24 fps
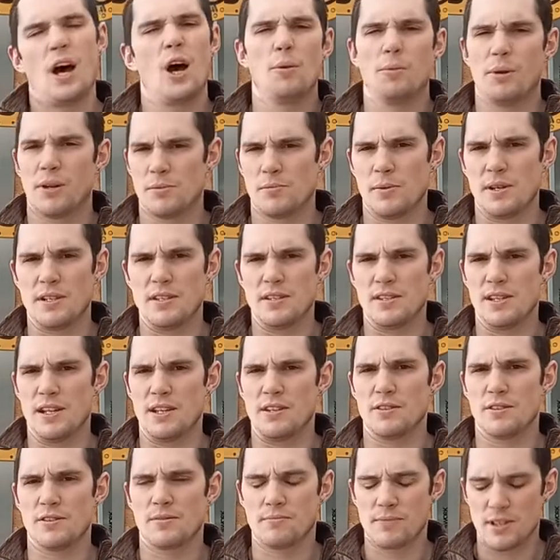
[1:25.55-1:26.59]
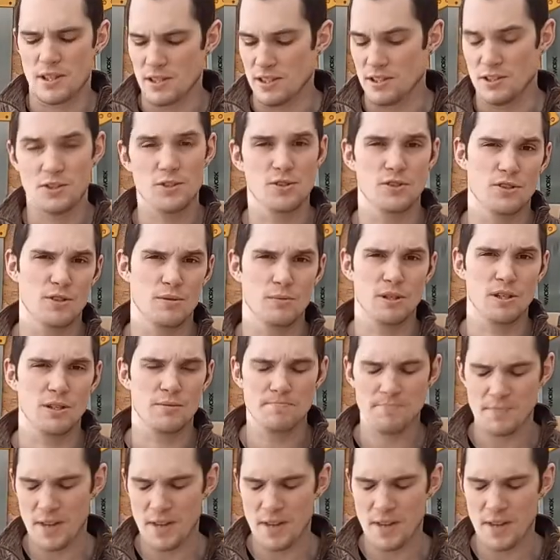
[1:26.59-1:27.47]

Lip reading: hope that's making sense, because it doesn't to me.